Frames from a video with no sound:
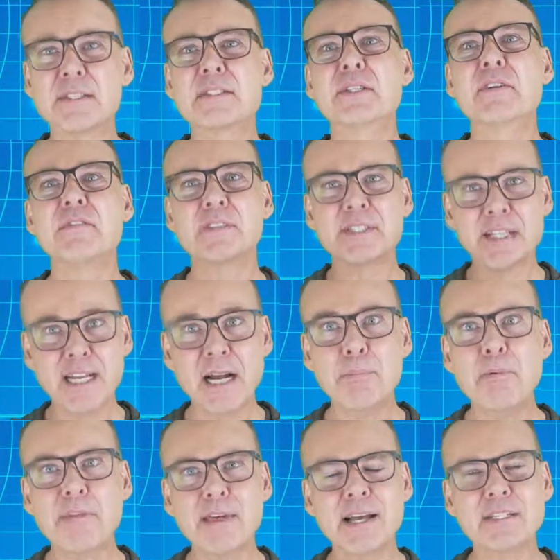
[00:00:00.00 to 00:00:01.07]
surfacing
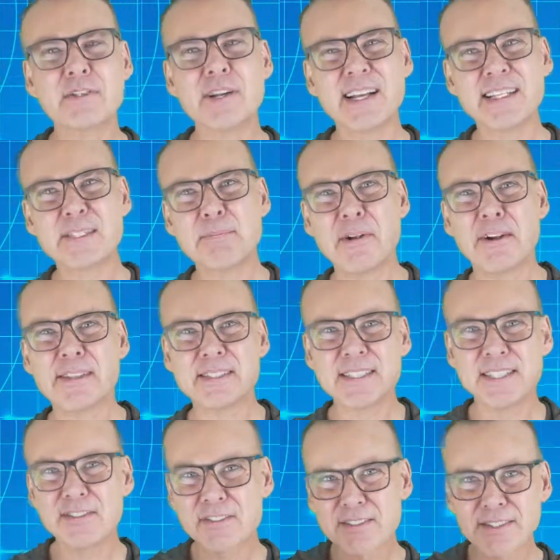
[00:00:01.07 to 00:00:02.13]
up with that
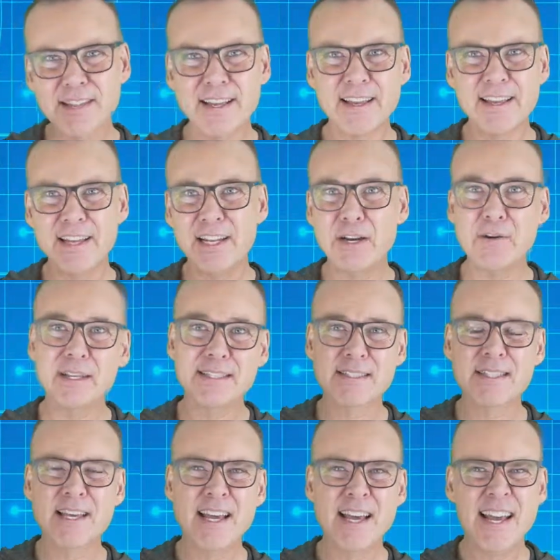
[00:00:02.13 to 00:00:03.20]
transparency looks like
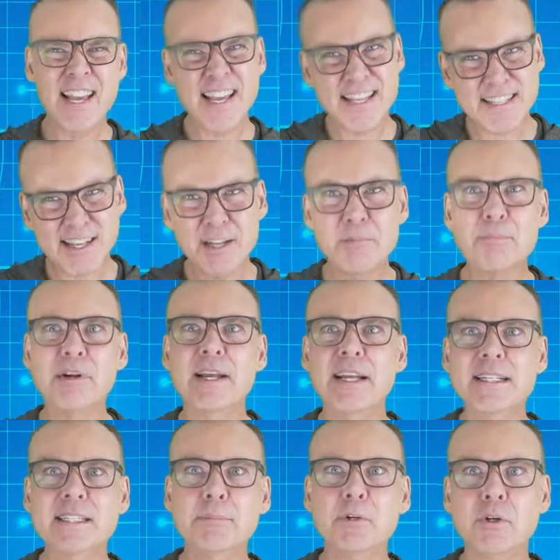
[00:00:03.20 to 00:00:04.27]
it's
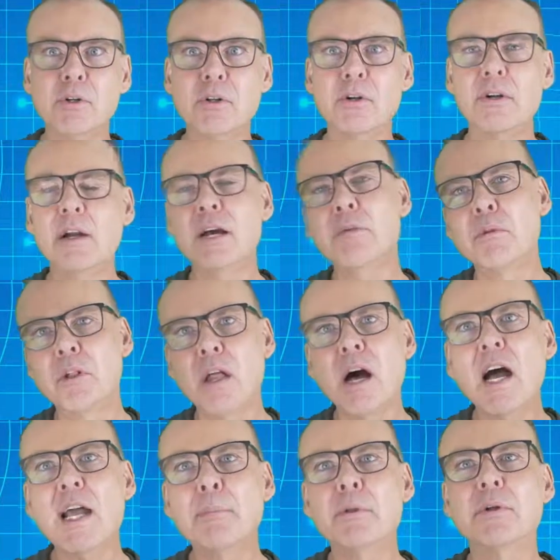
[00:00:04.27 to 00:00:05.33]
unpredictable or
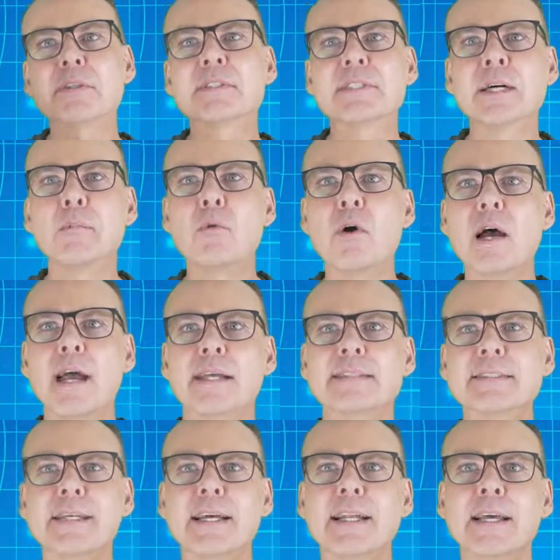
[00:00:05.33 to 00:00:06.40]
unreliable in some
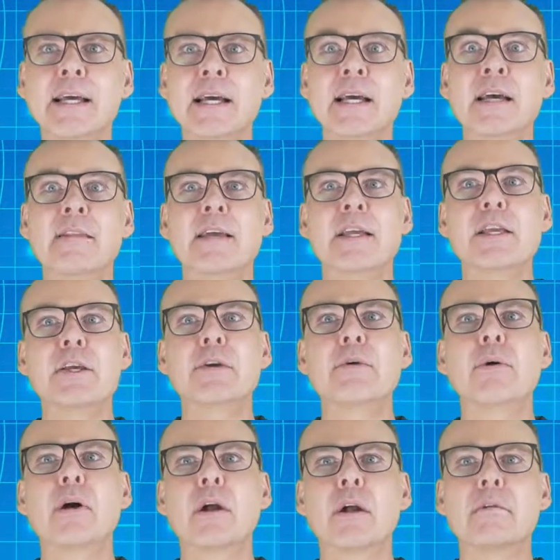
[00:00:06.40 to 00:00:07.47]
ways that you
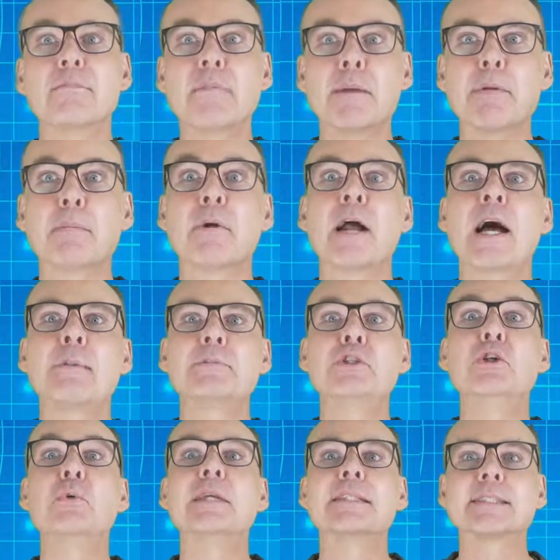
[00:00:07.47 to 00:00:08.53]
are maybe perhaps
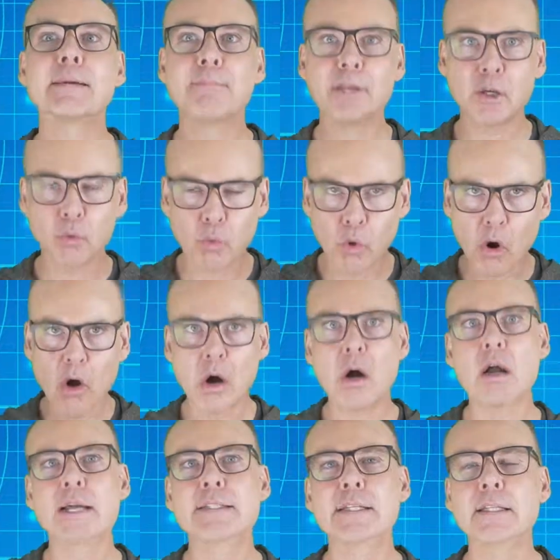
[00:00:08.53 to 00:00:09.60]
doing something
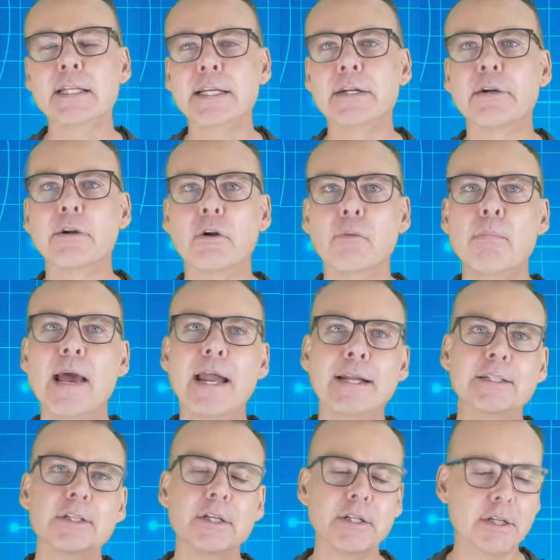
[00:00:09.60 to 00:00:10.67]
wrong as a leader or
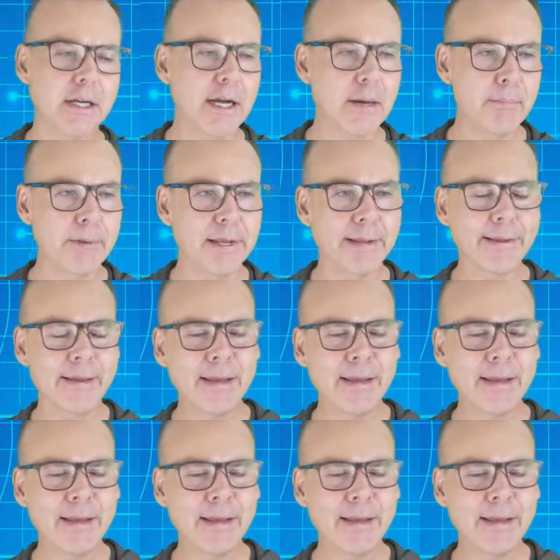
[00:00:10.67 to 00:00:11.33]
manager in your company.